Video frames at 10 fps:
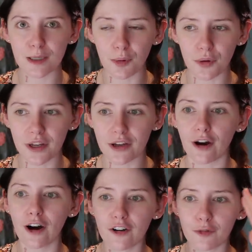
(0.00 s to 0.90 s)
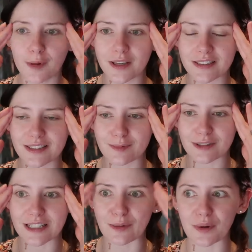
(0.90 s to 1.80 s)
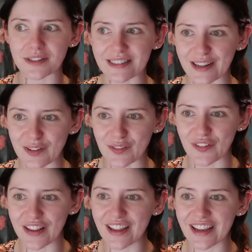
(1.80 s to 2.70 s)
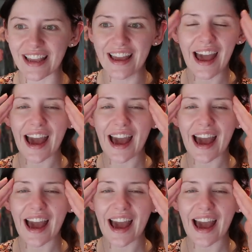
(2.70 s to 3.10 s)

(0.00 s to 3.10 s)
putting it off because I'm just like, what is that gonna feel like?